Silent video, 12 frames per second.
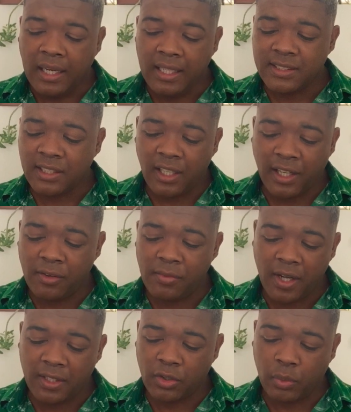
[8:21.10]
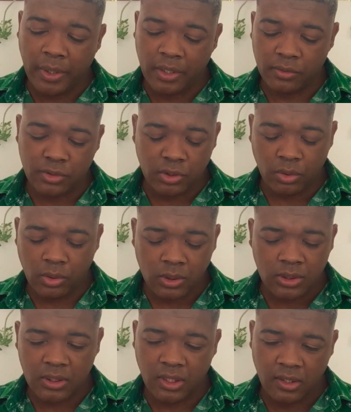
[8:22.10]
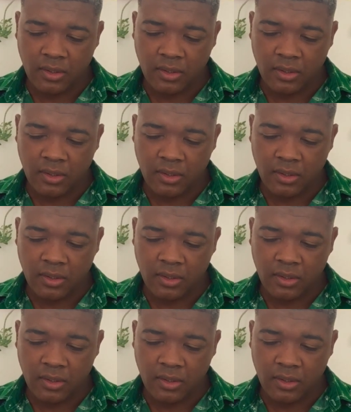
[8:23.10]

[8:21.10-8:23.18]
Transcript: Let's clarify the Queen of Swords.